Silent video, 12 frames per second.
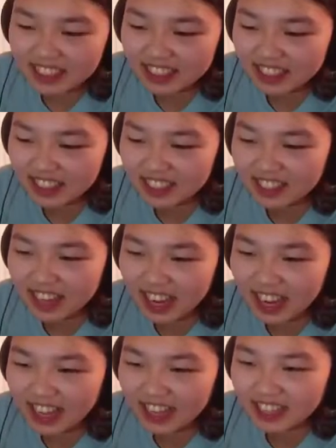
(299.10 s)
there's another
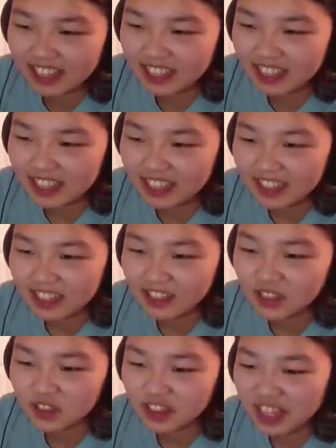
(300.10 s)
guy here.
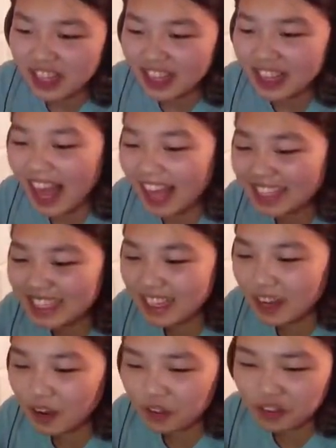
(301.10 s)
It's for
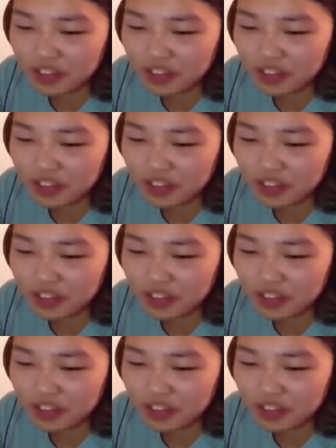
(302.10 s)
Laszlo